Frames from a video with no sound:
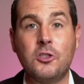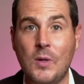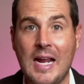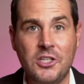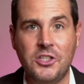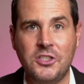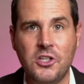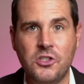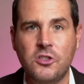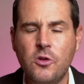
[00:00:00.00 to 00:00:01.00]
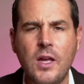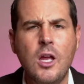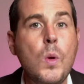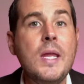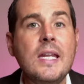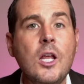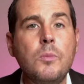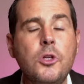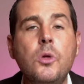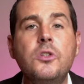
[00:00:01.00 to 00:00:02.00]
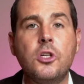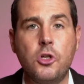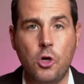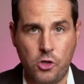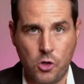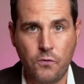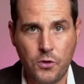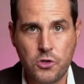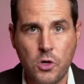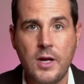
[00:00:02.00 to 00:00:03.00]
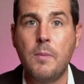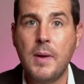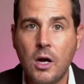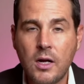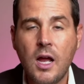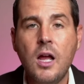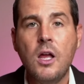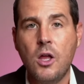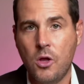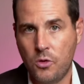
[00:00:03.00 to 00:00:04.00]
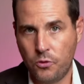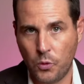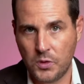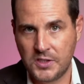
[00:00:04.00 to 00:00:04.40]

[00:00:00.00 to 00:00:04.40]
strategy session so that we can help you to secure your future in America through